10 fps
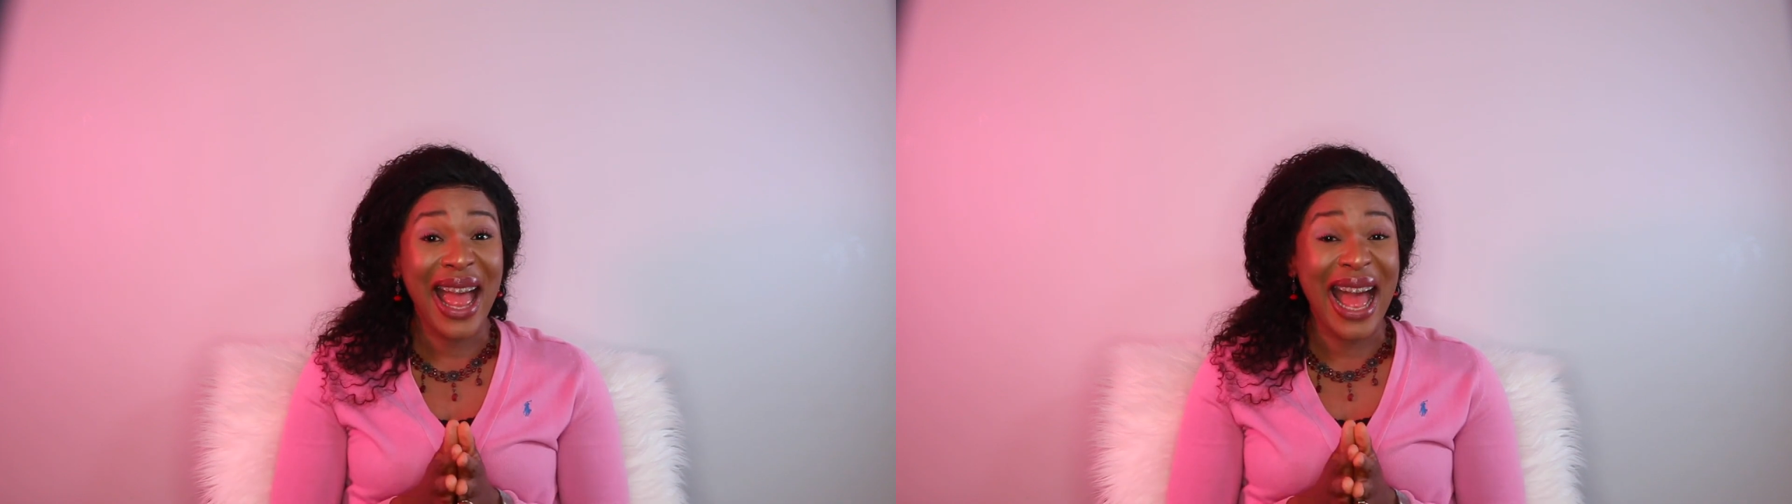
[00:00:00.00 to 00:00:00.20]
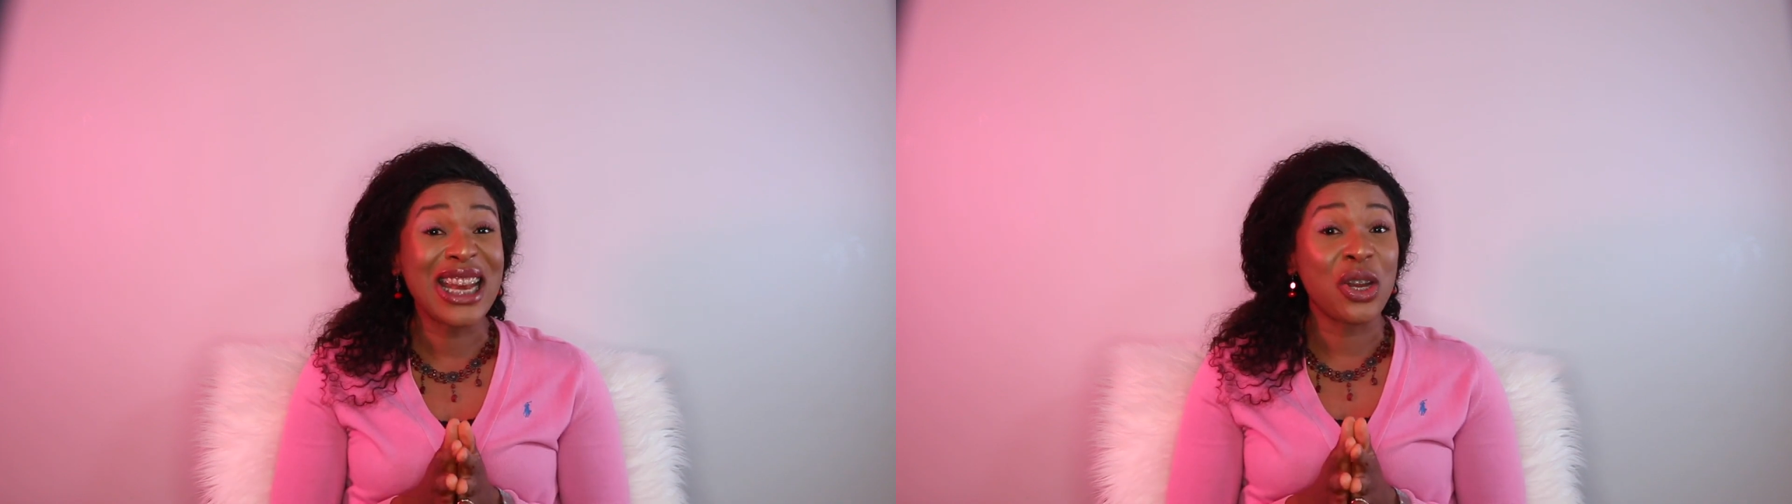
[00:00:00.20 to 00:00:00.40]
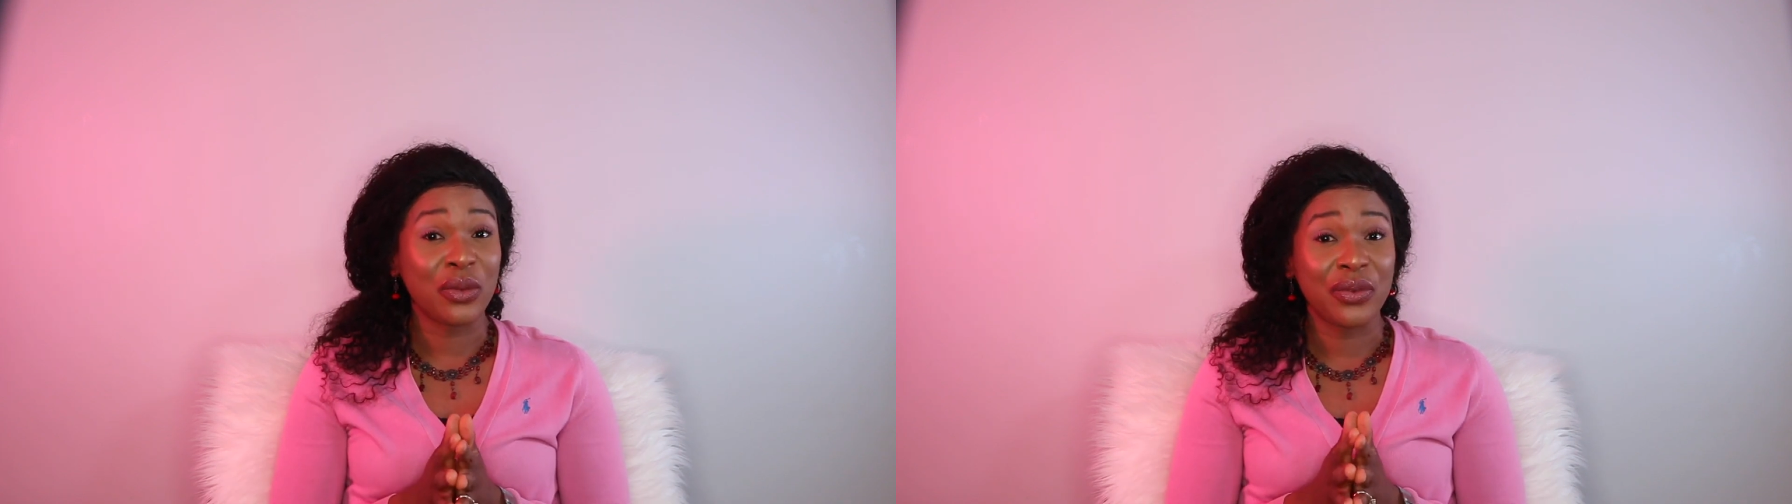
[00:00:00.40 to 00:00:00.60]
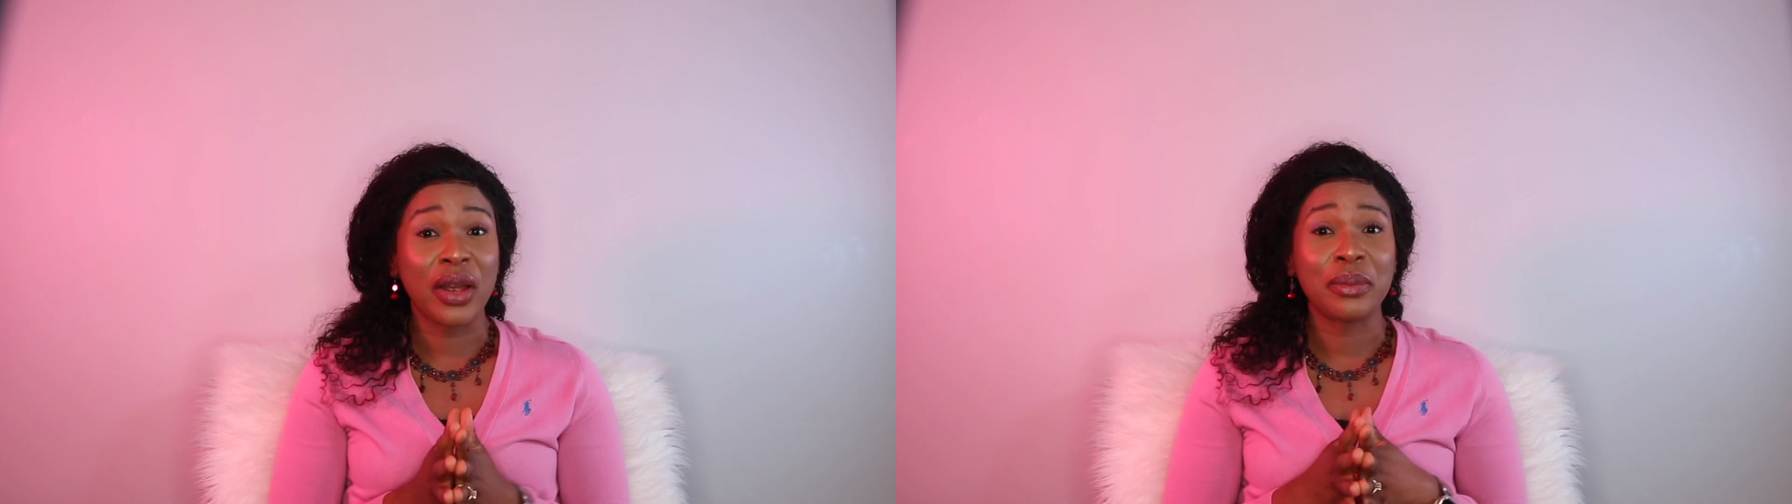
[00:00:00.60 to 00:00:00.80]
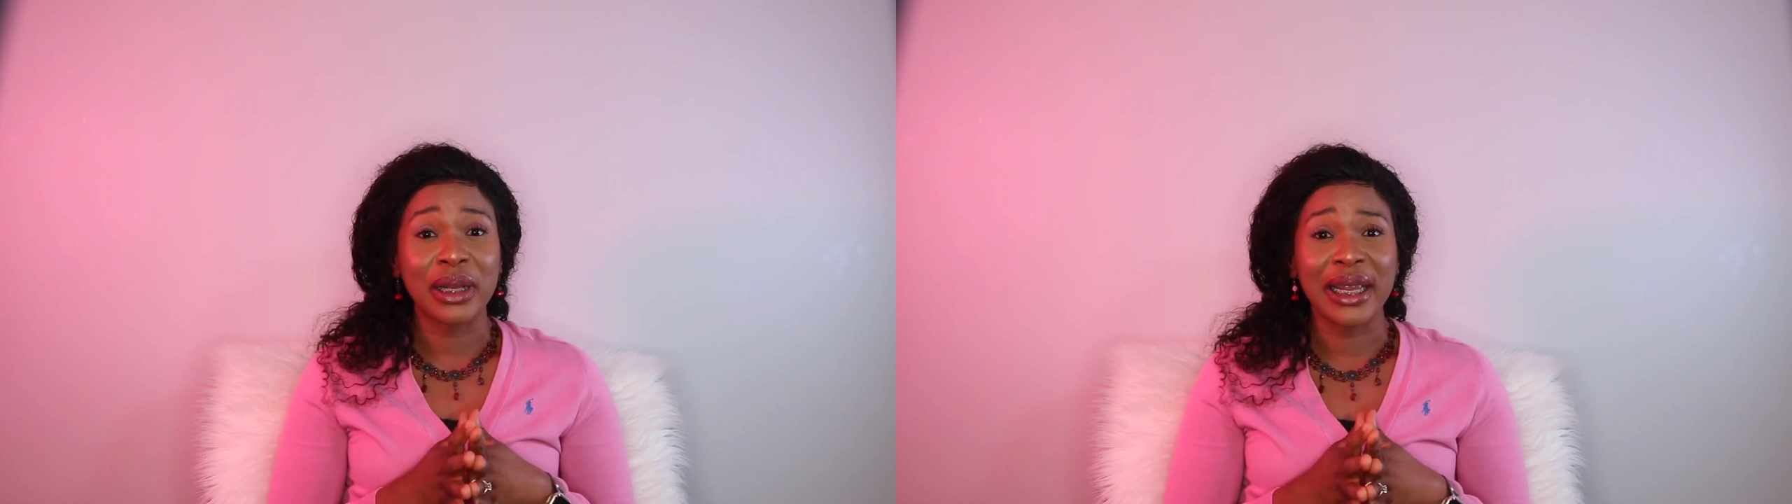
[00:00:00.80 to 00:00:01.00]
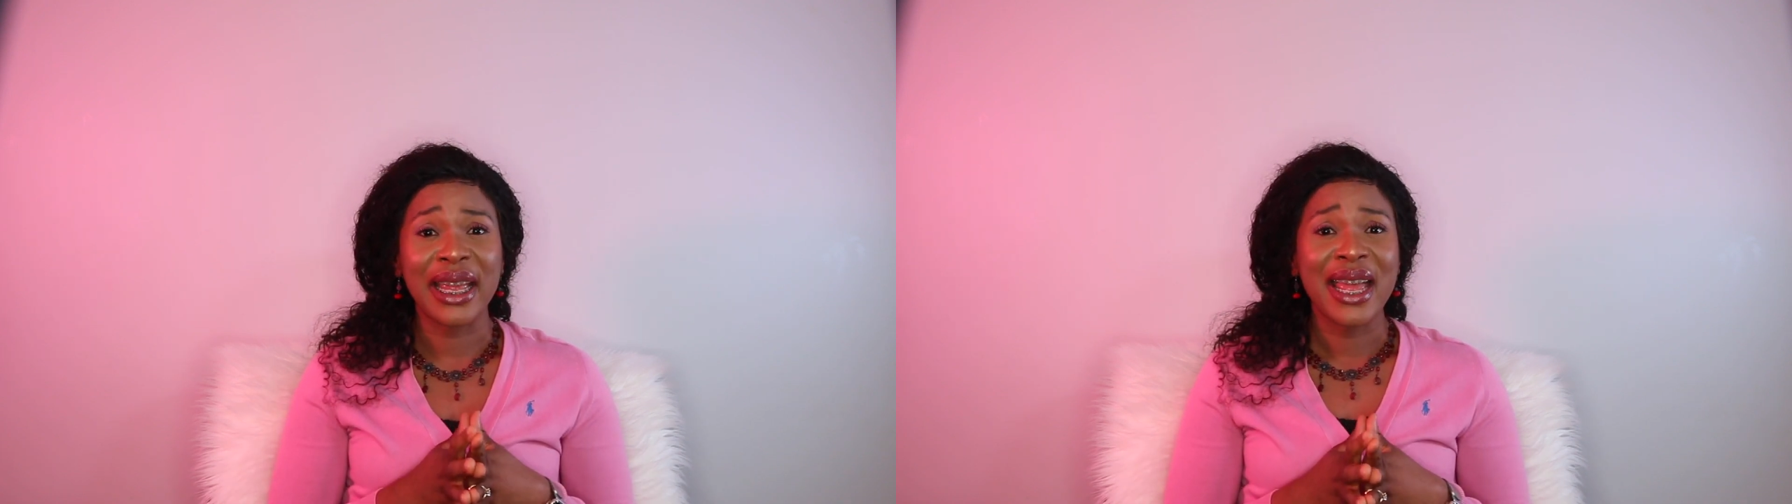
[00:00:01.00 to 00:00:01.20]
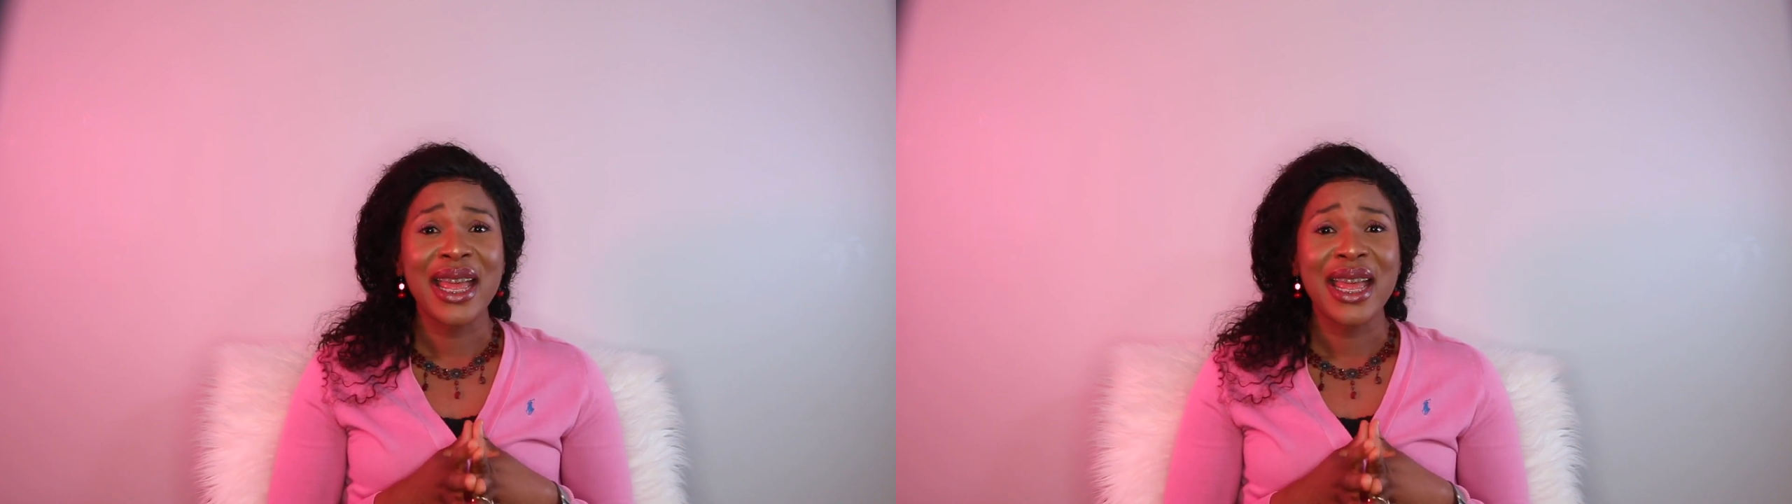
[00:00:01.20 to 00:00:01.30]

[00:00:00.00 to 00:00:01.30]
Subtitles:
and non-verbally,